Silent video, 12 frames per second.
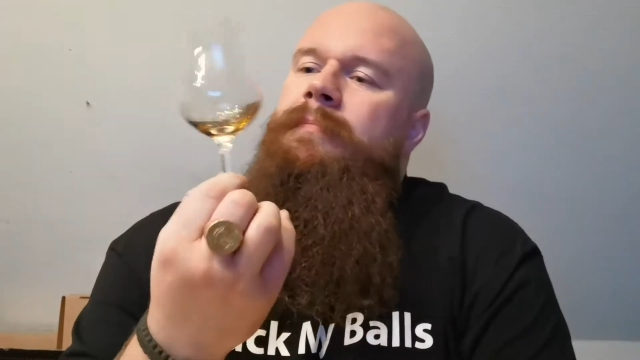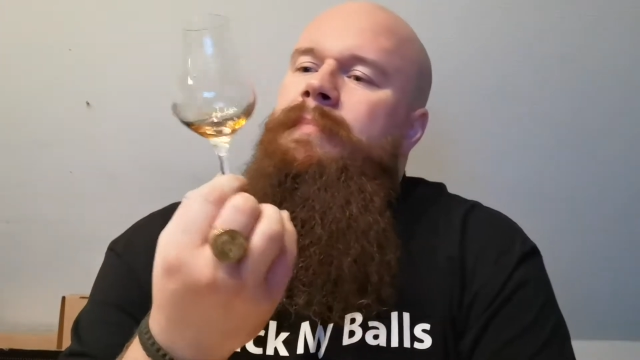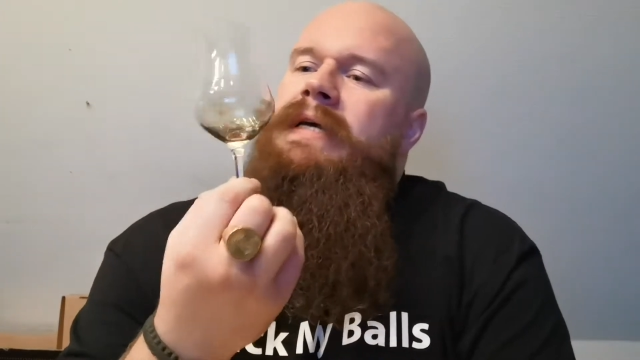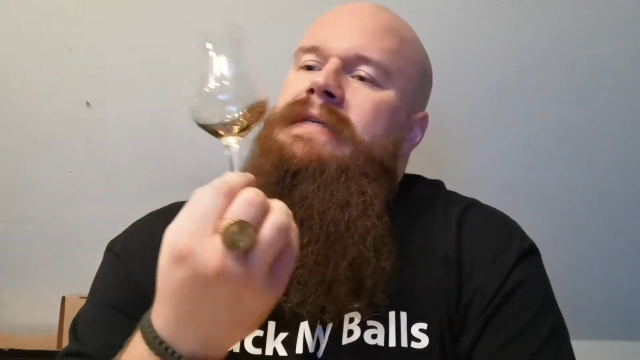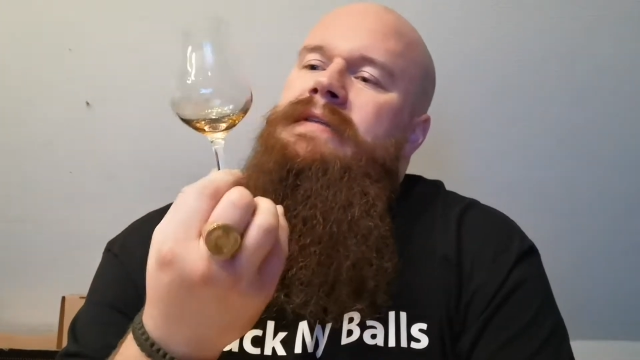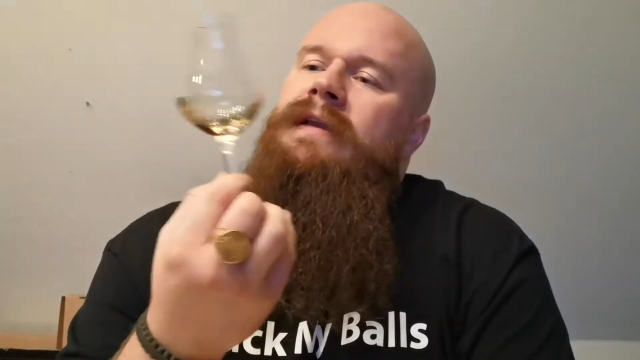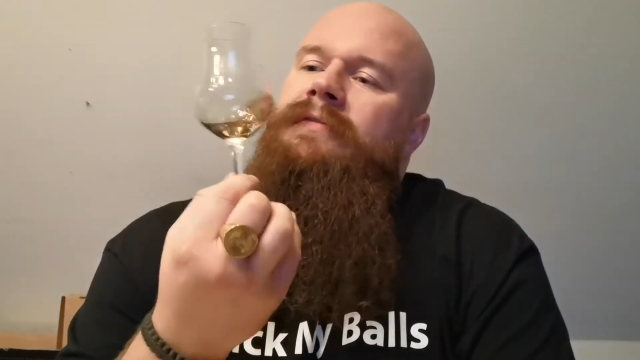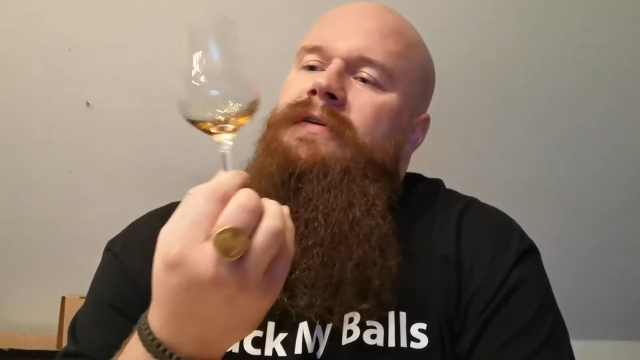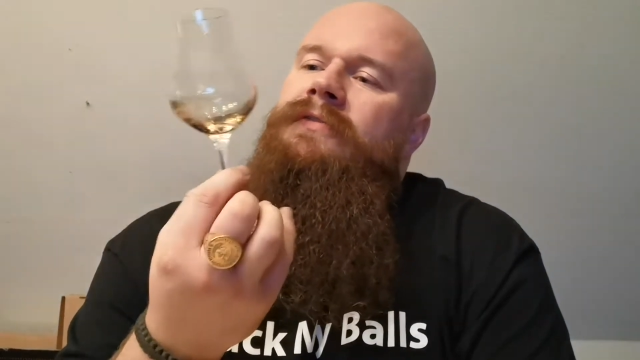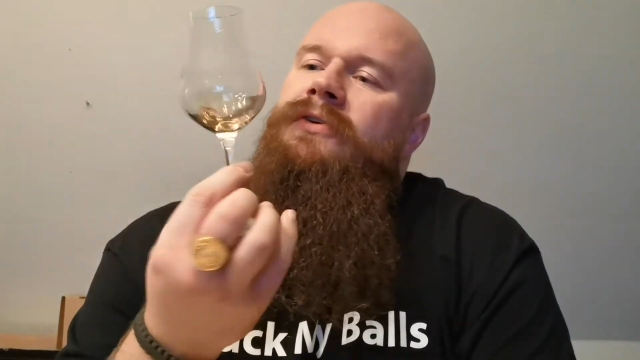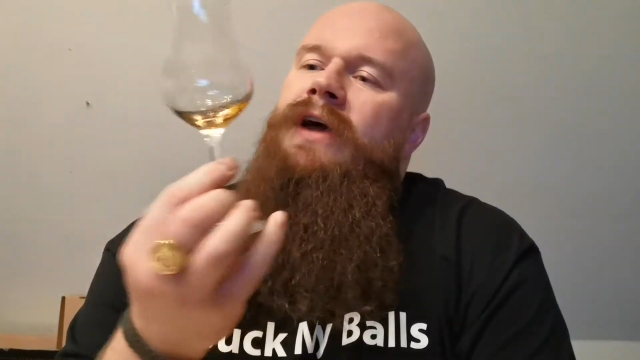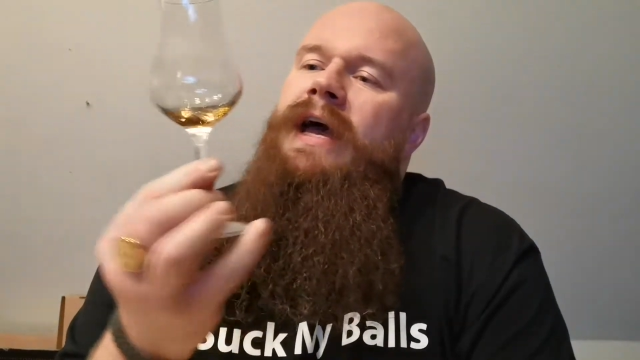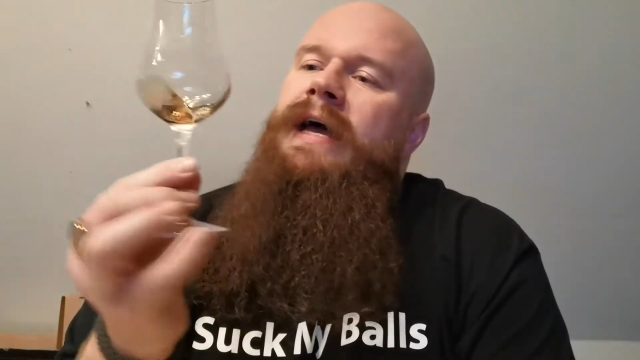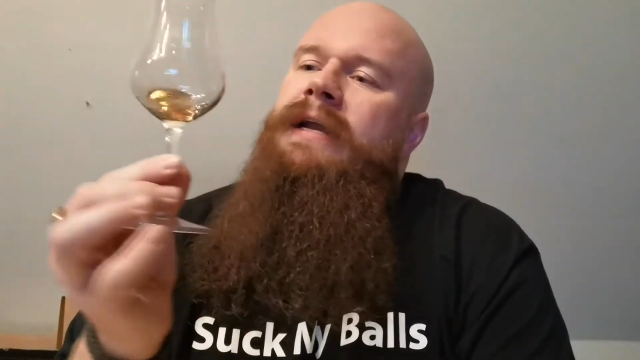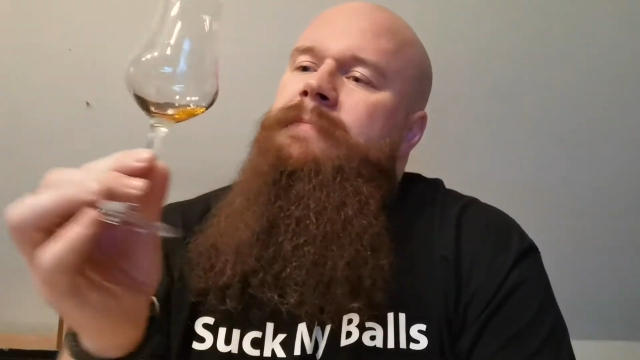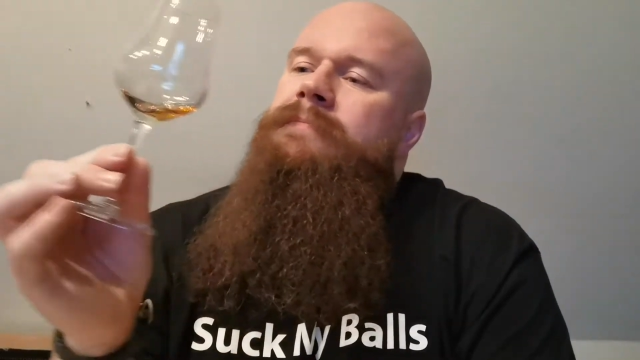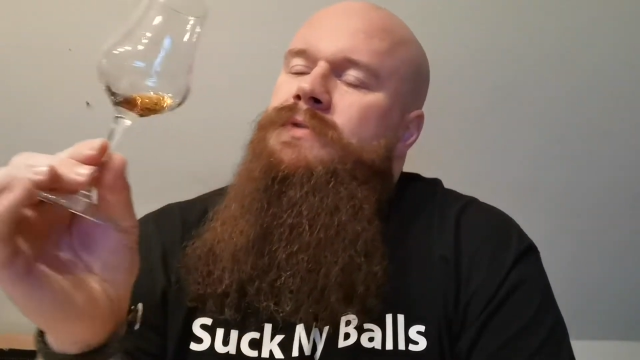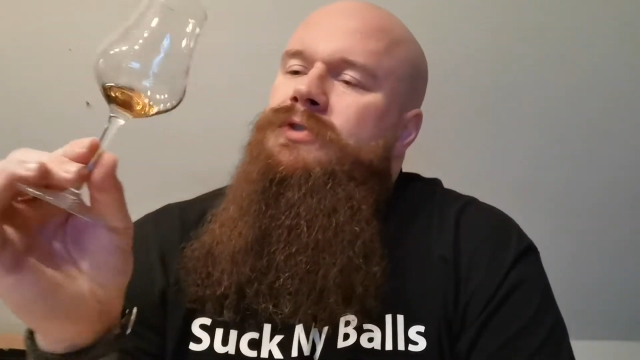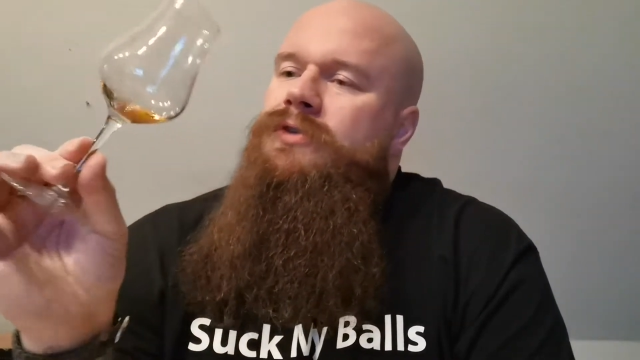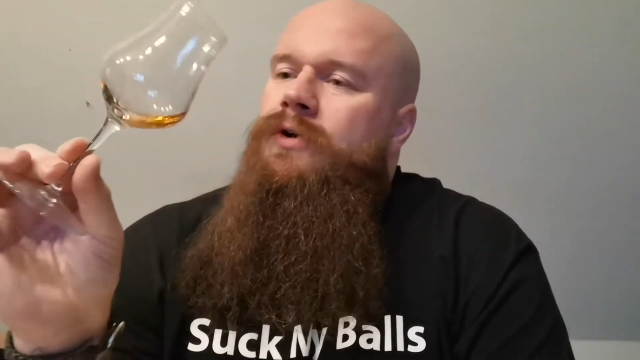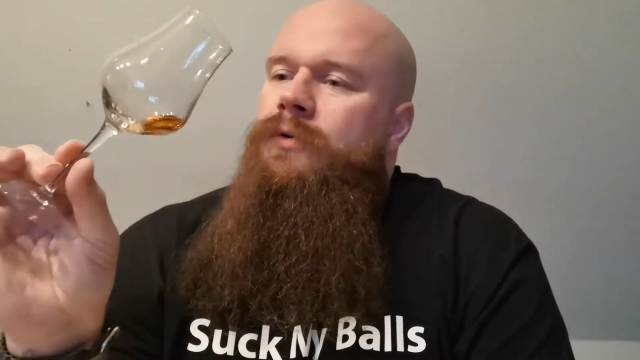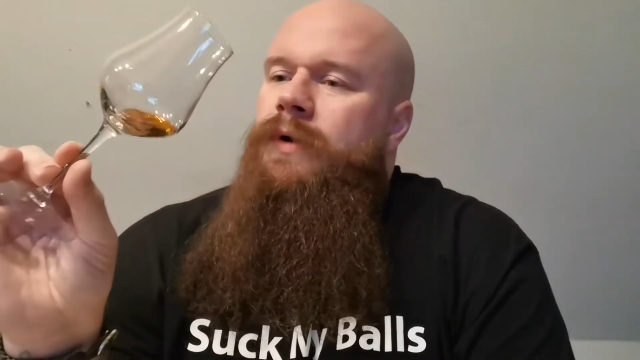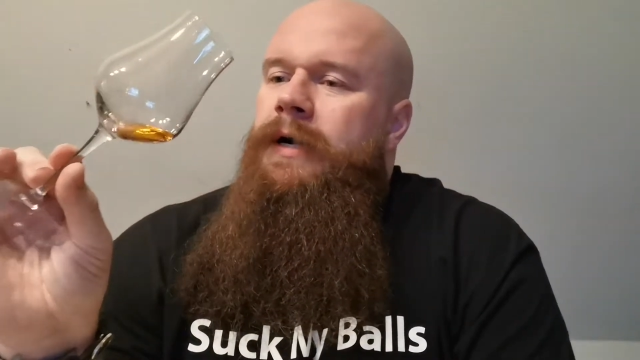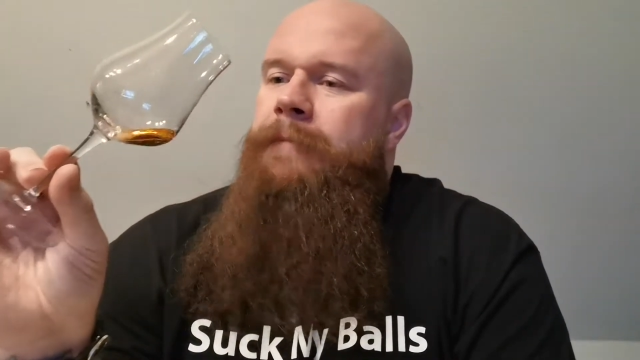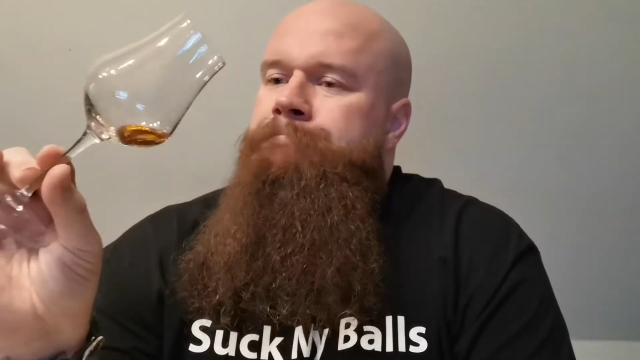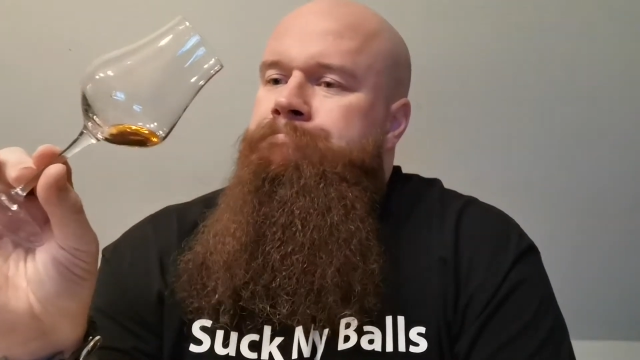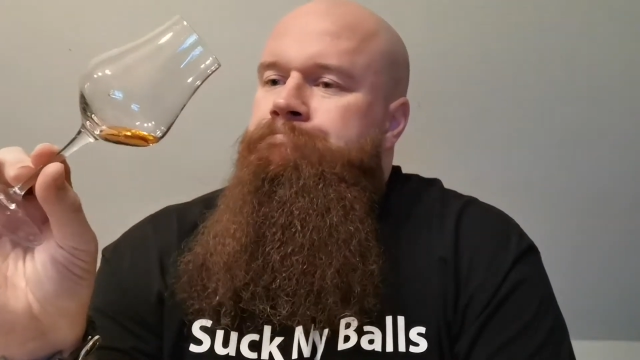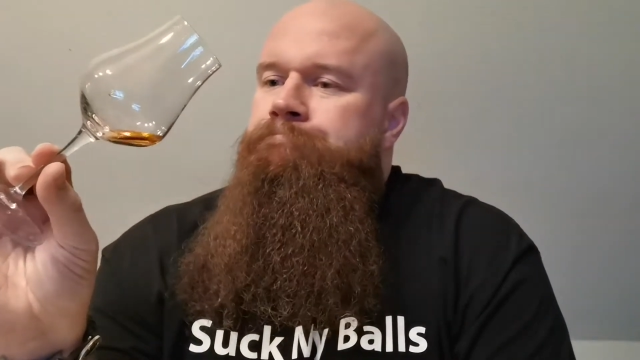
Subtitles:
best that I've ever had. So I